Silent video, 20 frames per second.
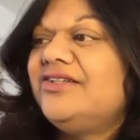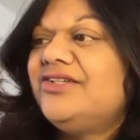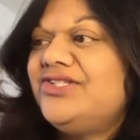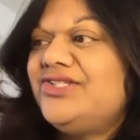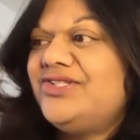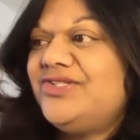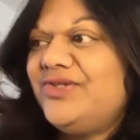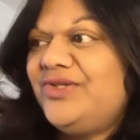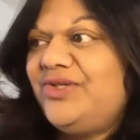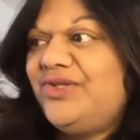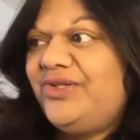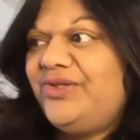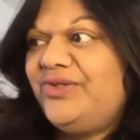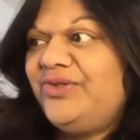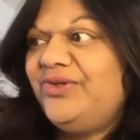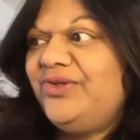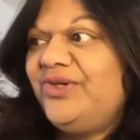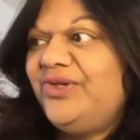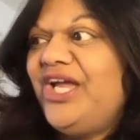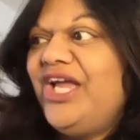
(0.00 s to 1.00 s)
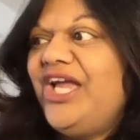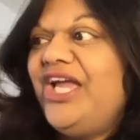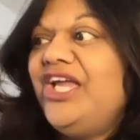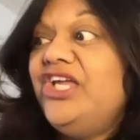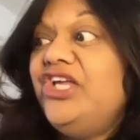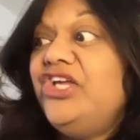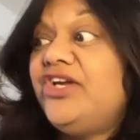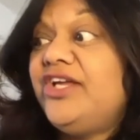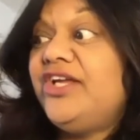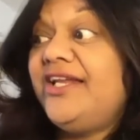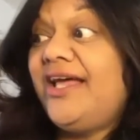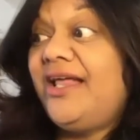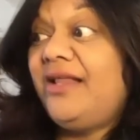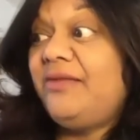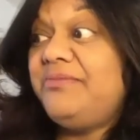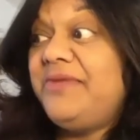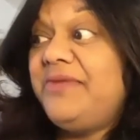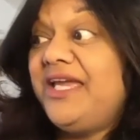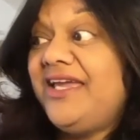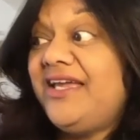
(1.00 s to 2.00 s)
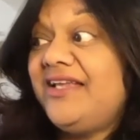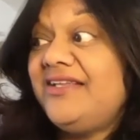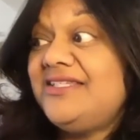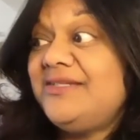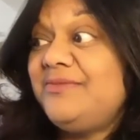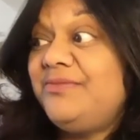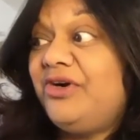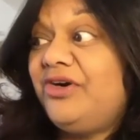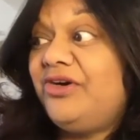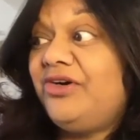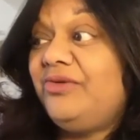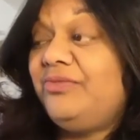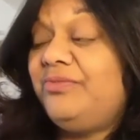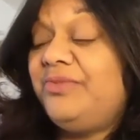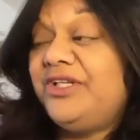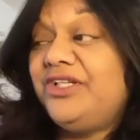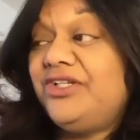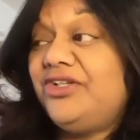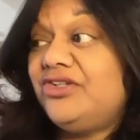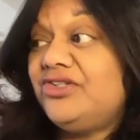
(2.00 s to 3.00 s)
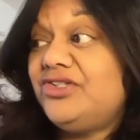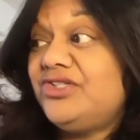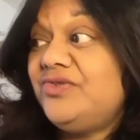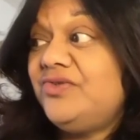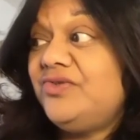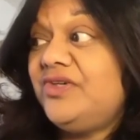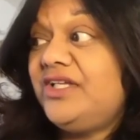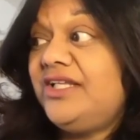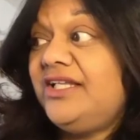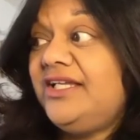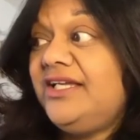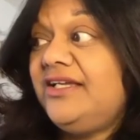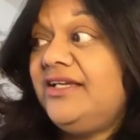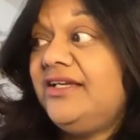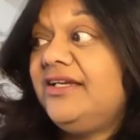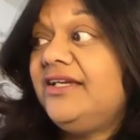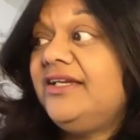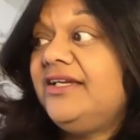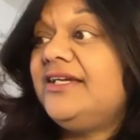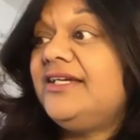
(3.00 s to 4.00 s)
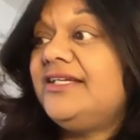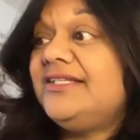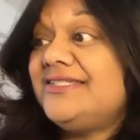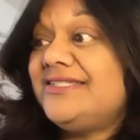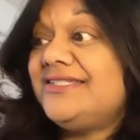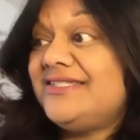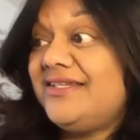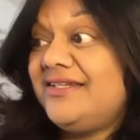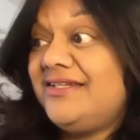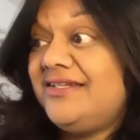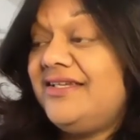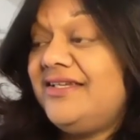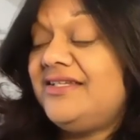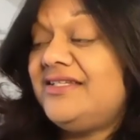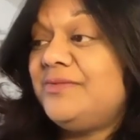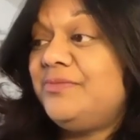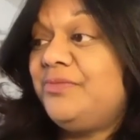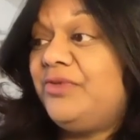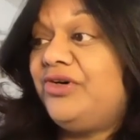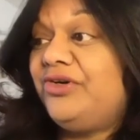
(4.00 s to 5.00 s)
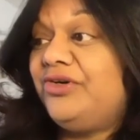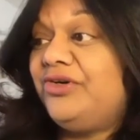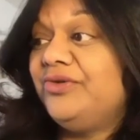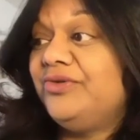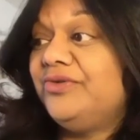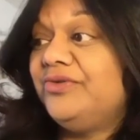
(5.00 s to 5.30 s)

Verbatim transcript: Solo, you can help me again tomorrow, but not too early. It's Sunday tomorrow.